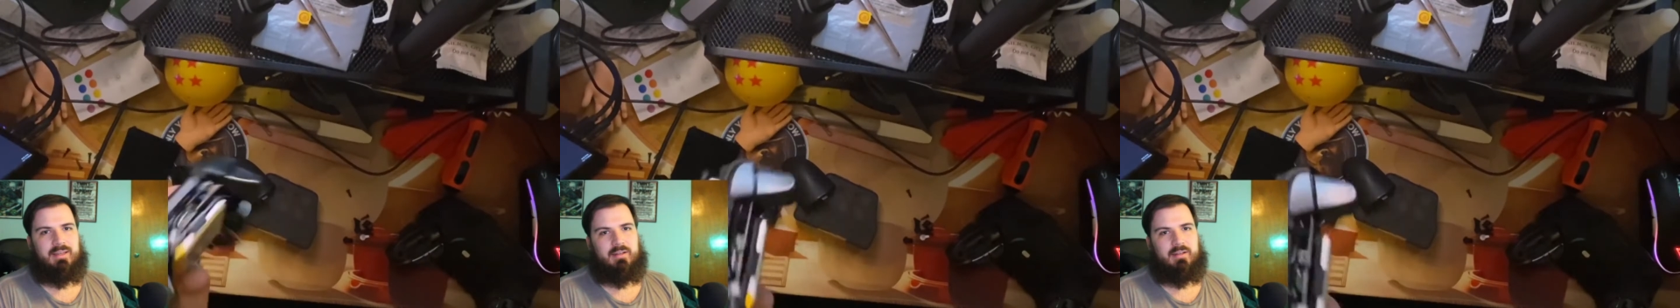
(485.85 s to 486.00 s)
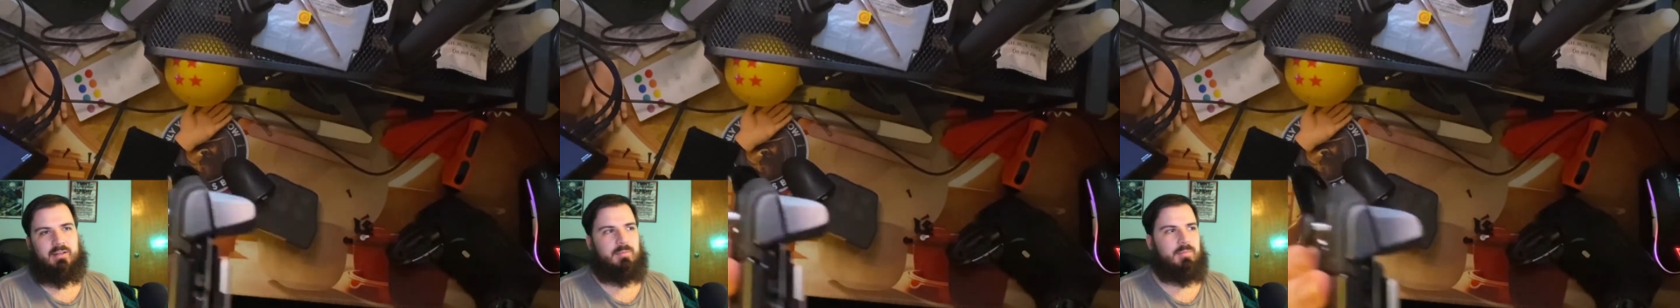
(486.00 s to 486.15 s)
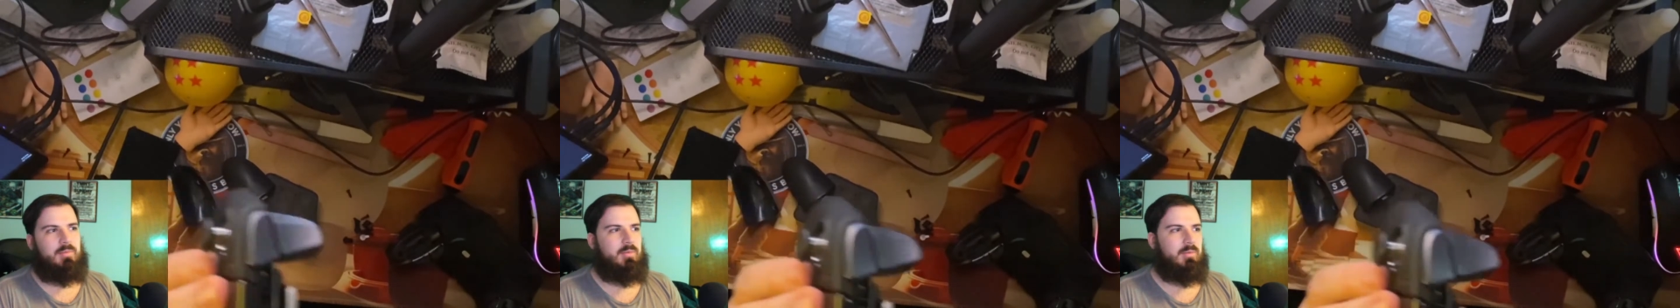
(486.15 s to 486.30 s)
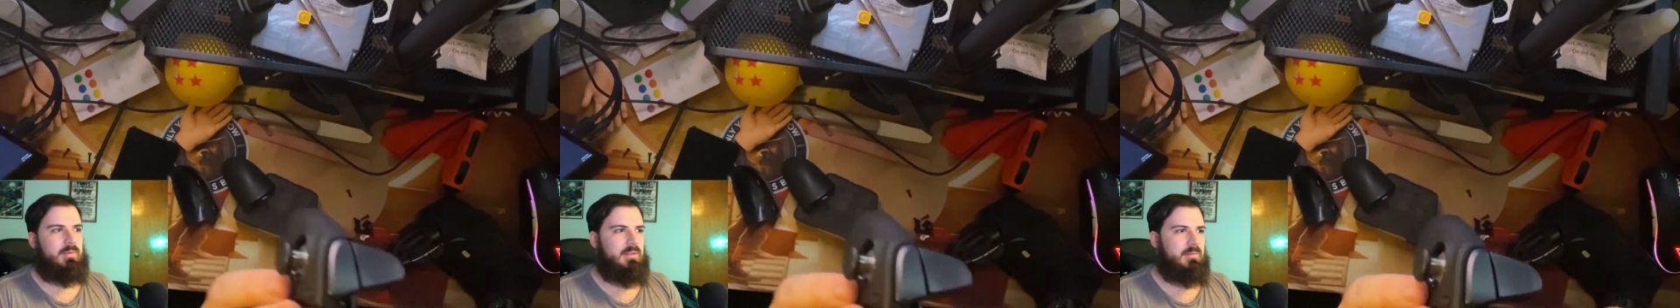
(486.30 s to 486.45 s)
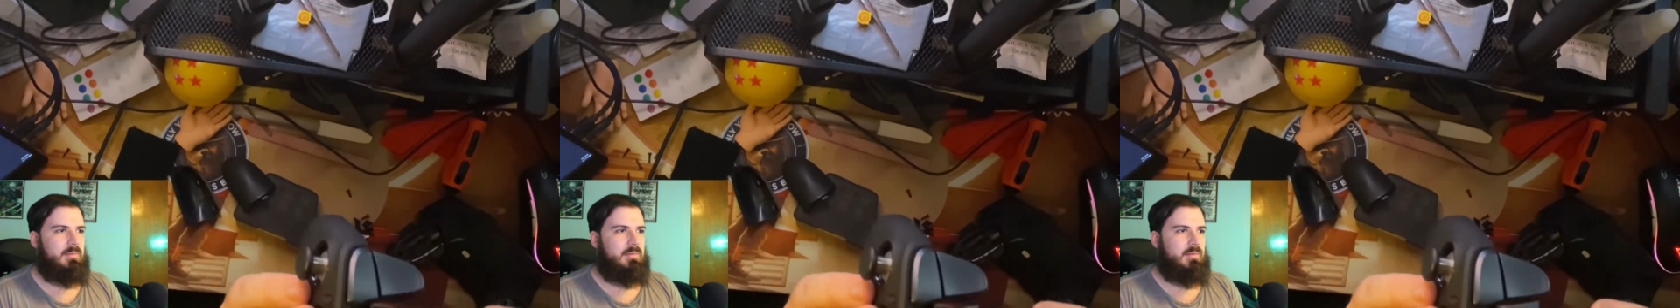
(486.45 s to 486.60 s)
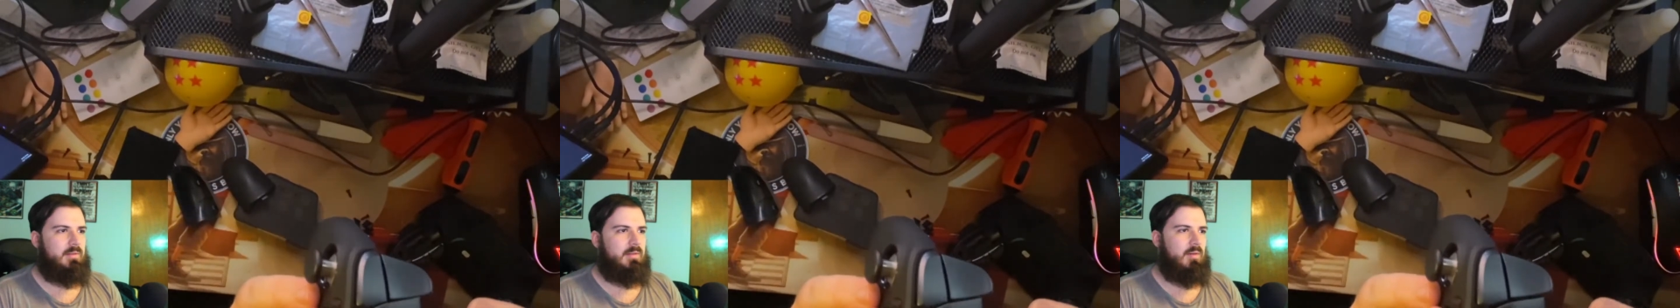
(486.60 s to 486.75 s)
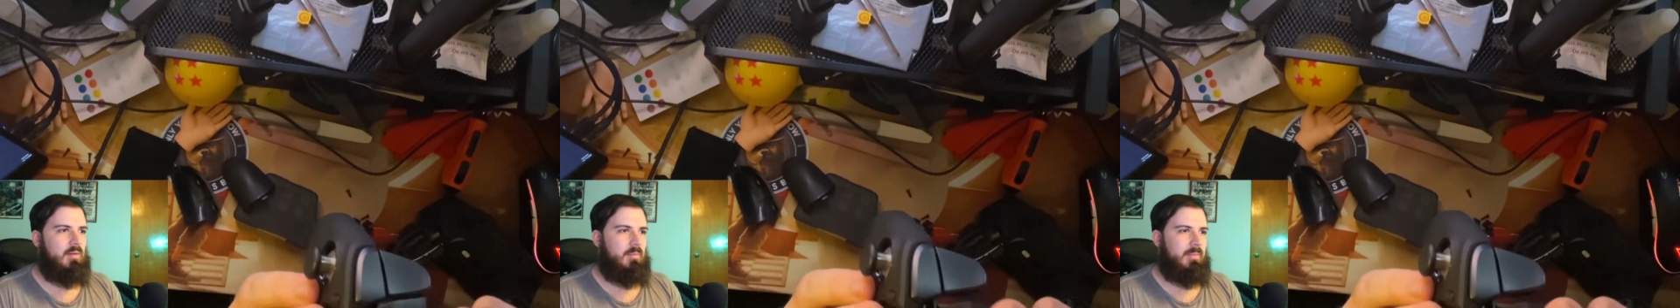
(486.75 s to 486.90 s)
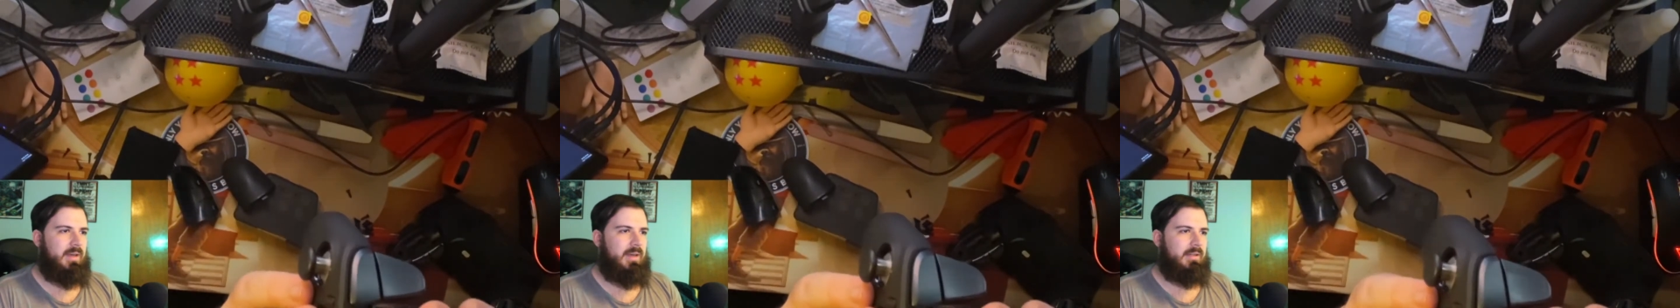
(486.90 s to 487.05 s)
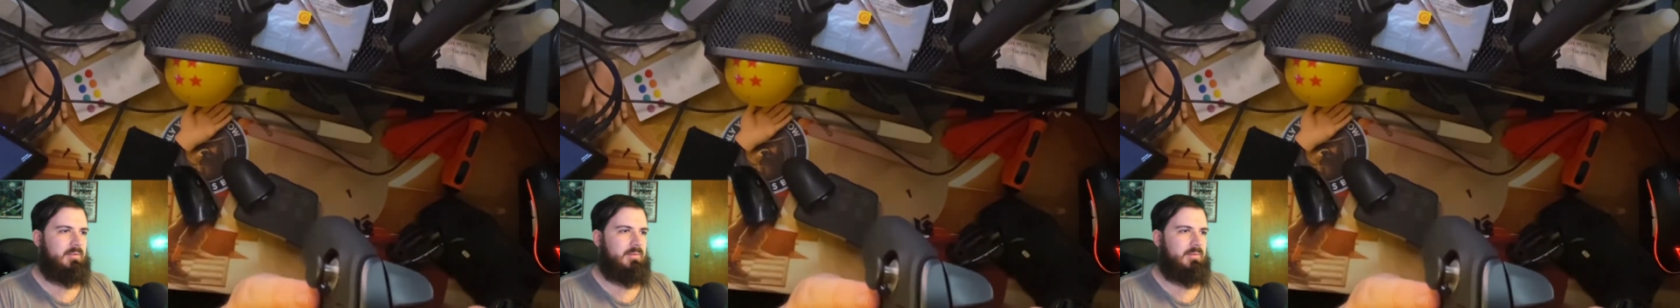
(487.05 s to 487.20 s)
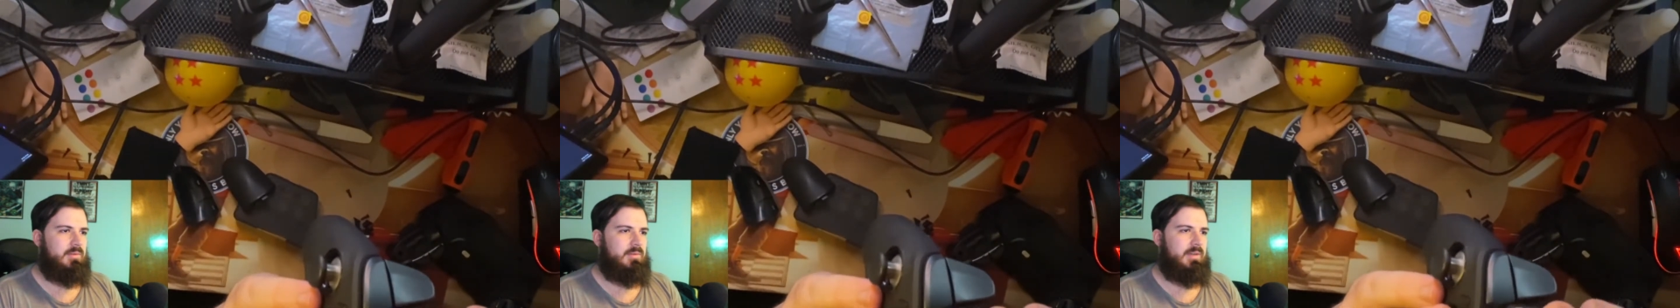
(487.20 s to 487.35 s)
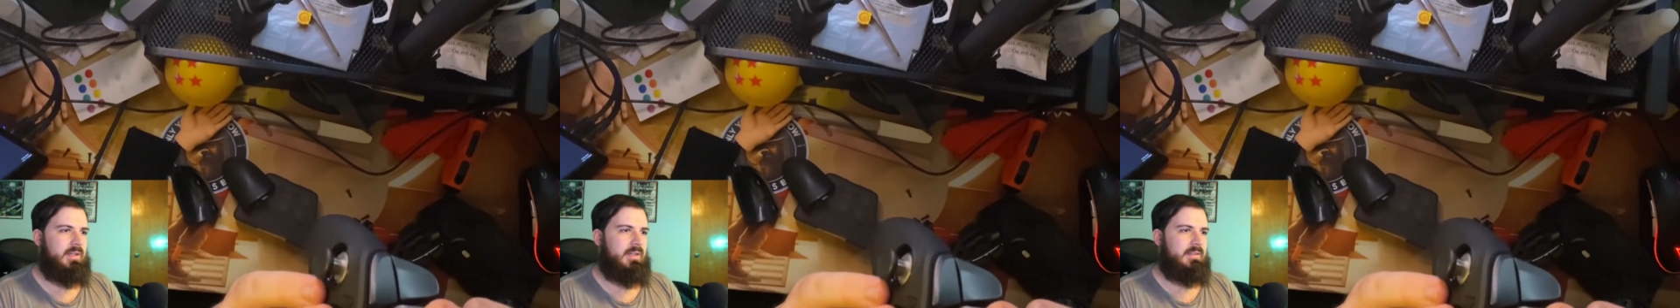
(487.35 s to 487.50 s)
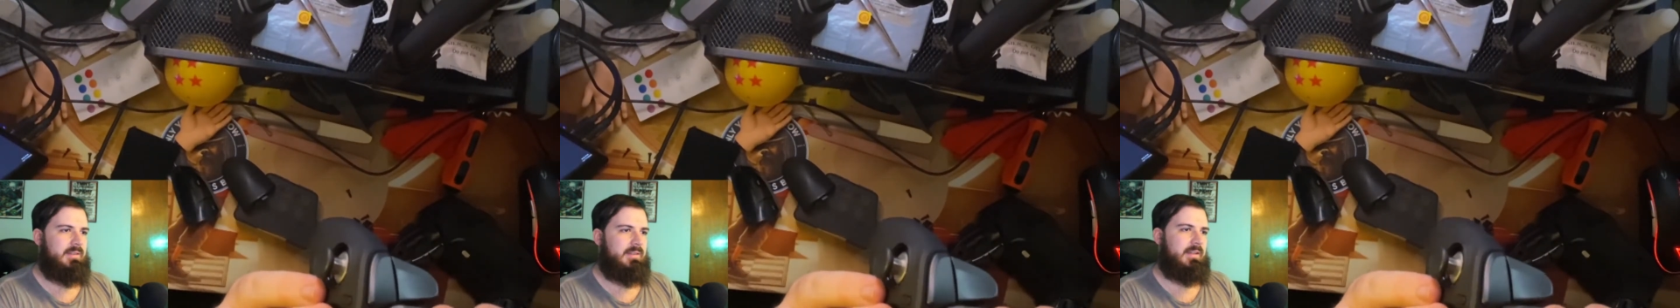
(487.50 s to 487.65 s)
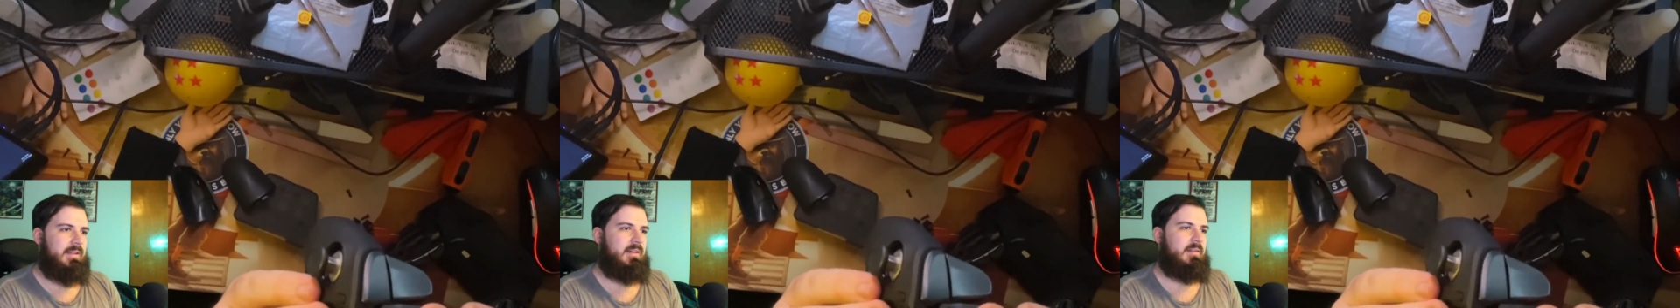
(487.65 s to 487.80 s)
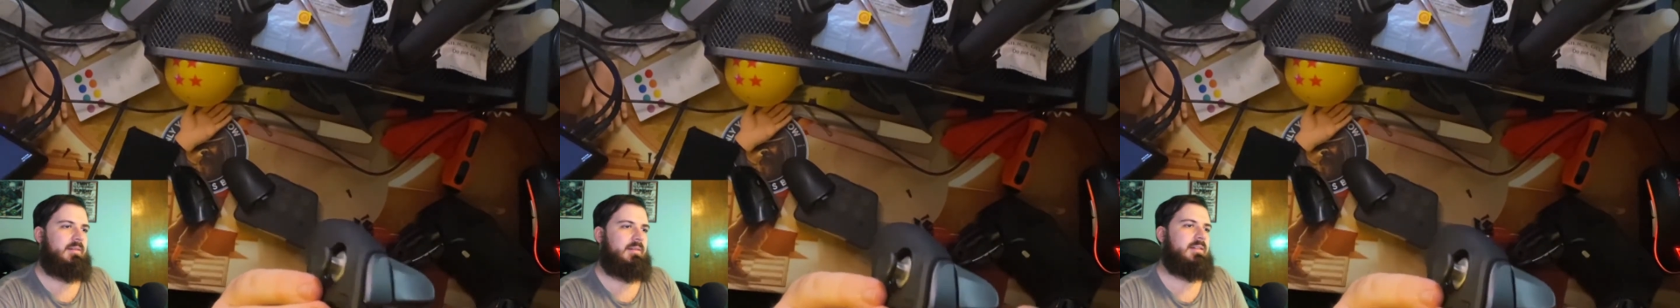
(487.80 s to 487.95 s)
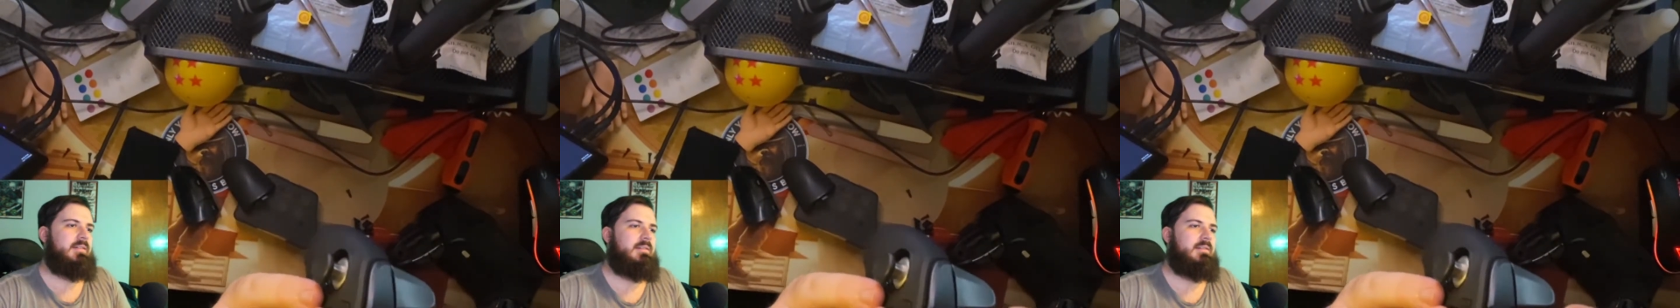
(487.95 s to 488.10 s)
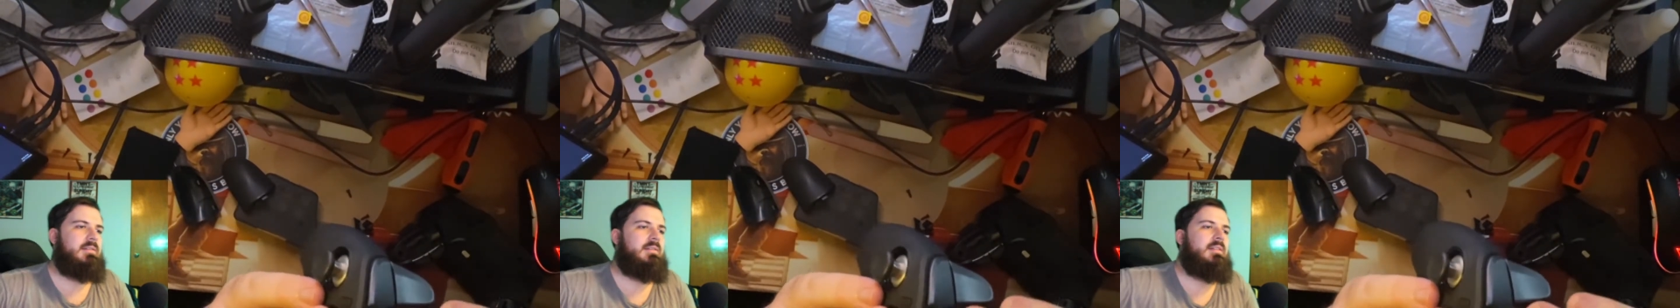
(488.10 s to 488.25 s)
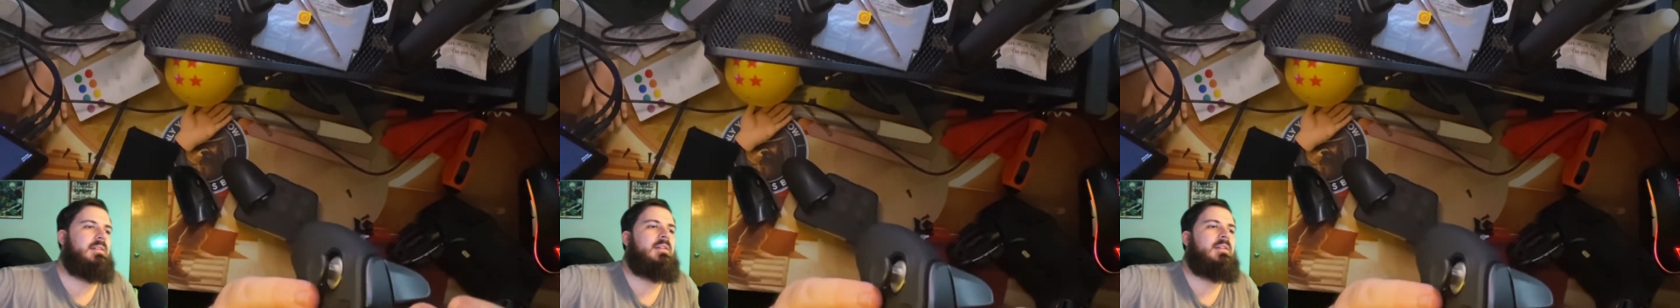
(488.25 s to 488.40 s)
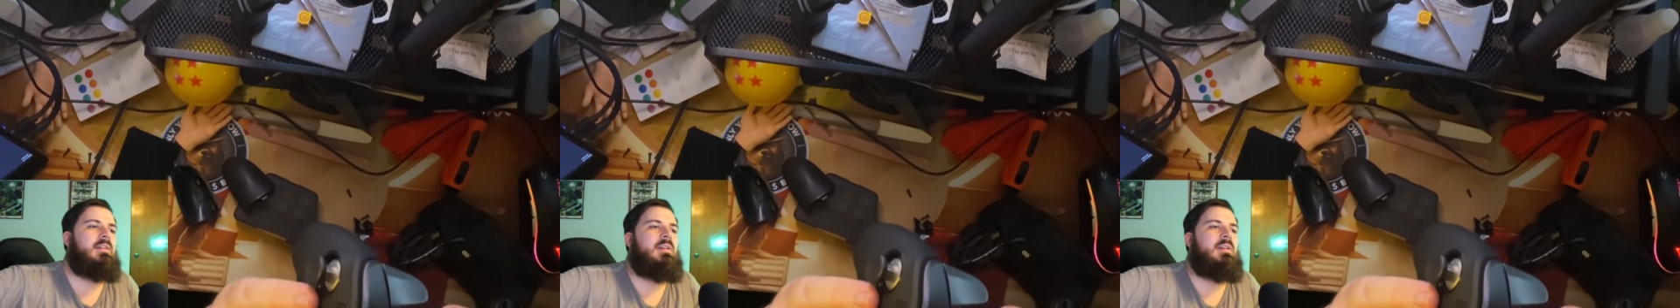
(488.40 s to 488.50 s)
I ended up going back to it 2 days later because